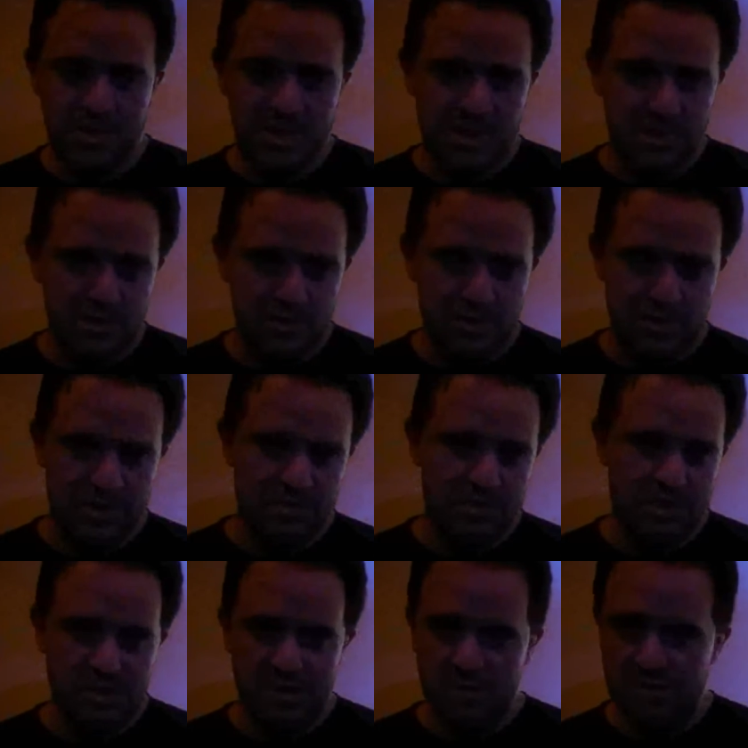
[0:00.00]
She can do tough,
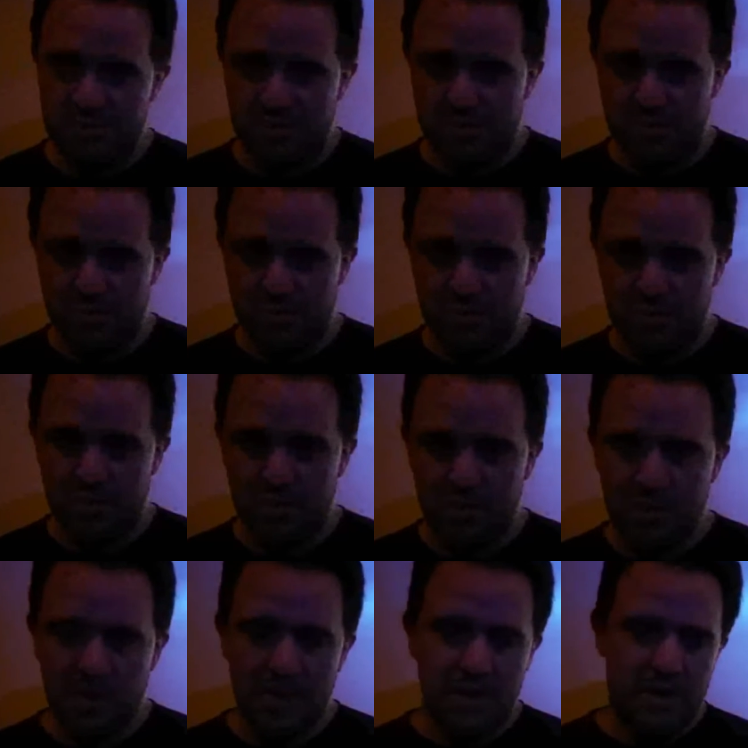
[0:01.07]
she can do vulnerable,
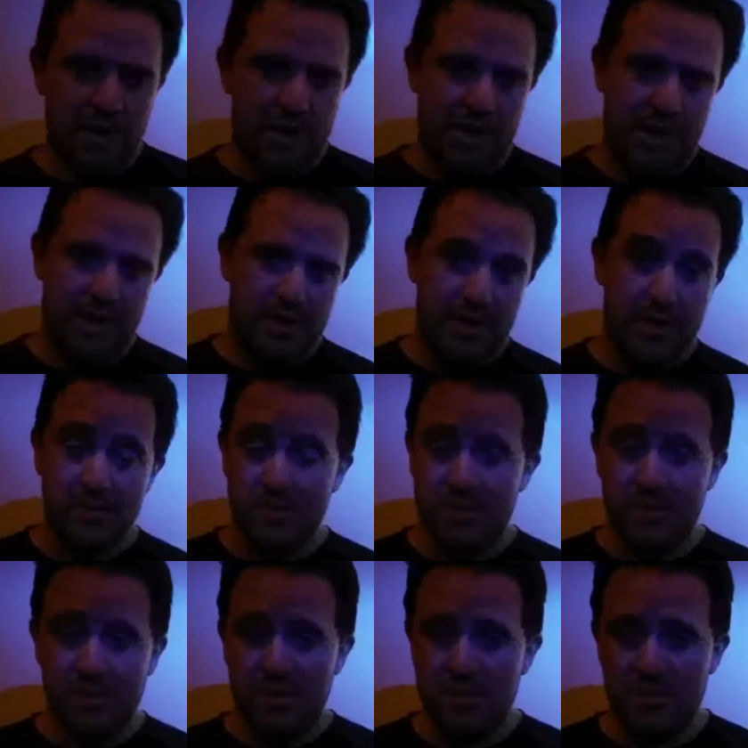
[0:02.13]
and that's
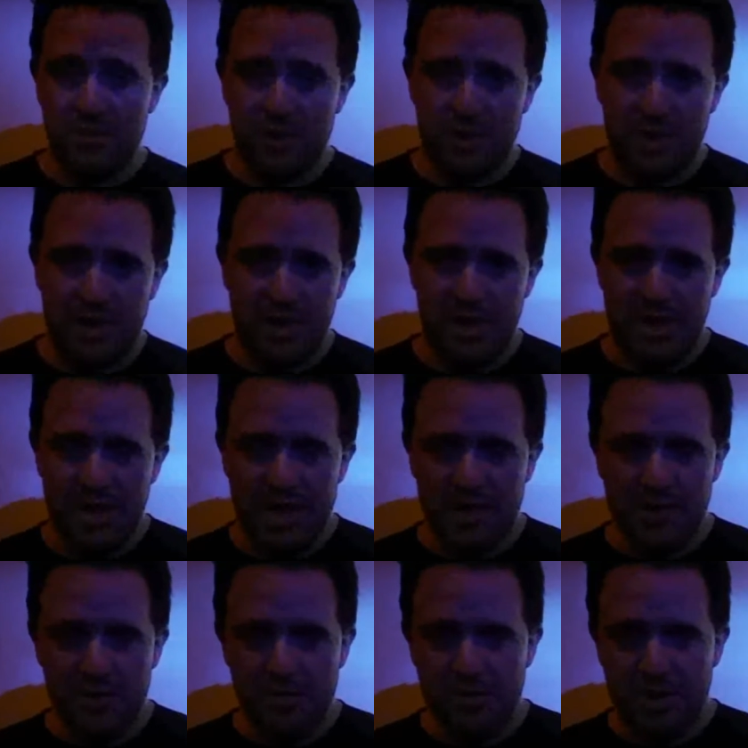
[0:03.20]
really what you want out of any
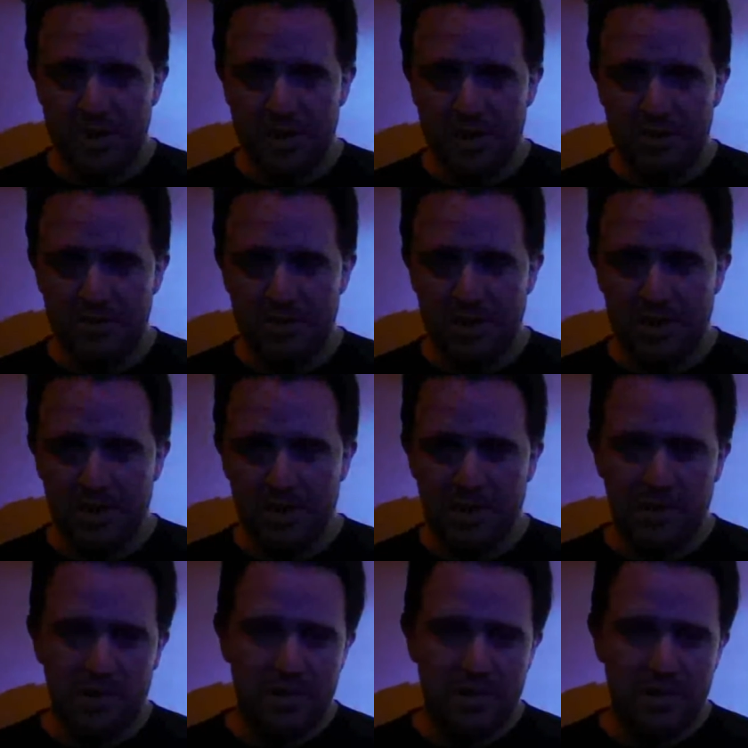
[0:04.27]
actor playing anybody.